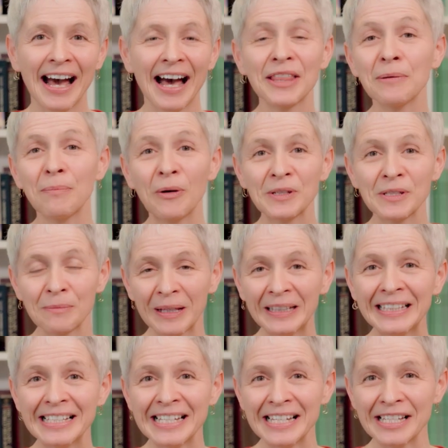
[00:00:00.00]
and the
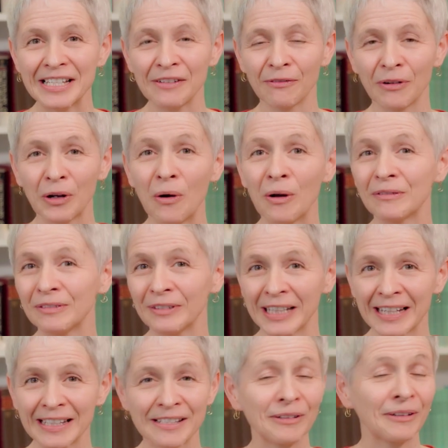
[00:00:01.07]
possibilities for
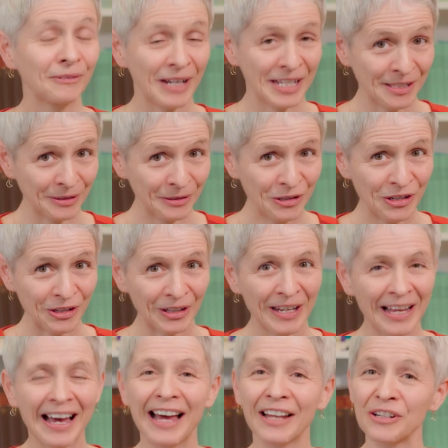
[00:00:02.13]
conflict resolution
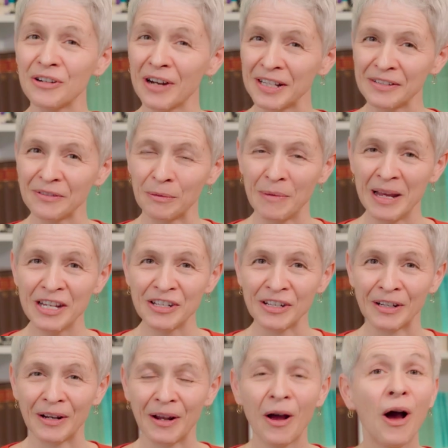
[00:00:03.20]
and
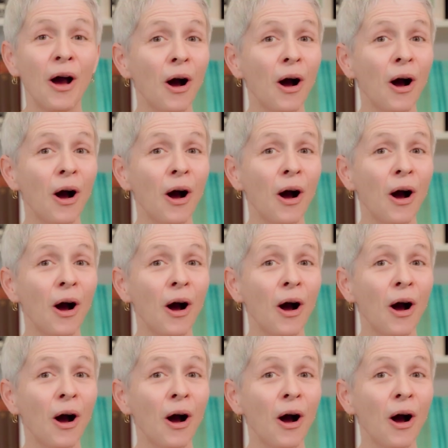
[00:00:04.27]
transformation,